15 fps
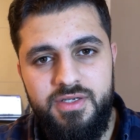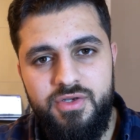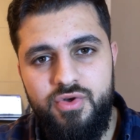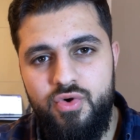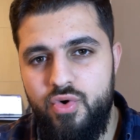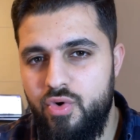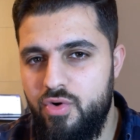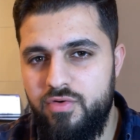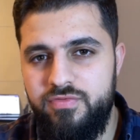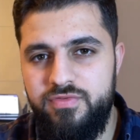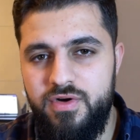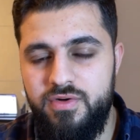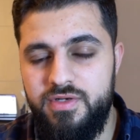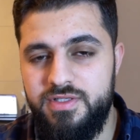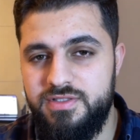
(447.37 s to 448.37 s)
core
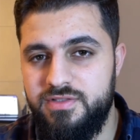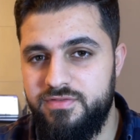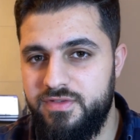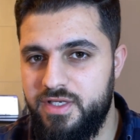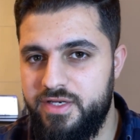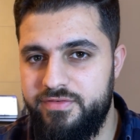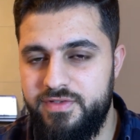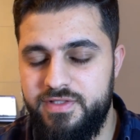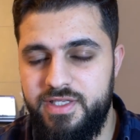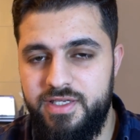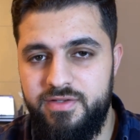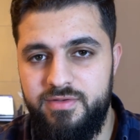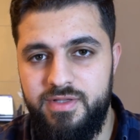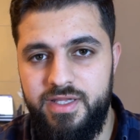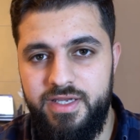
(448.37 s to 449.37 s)
focus of your
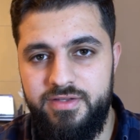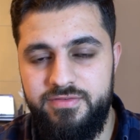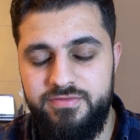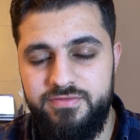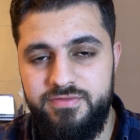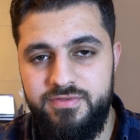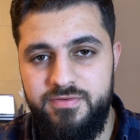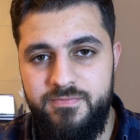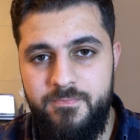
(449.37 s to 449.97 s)
everyday life.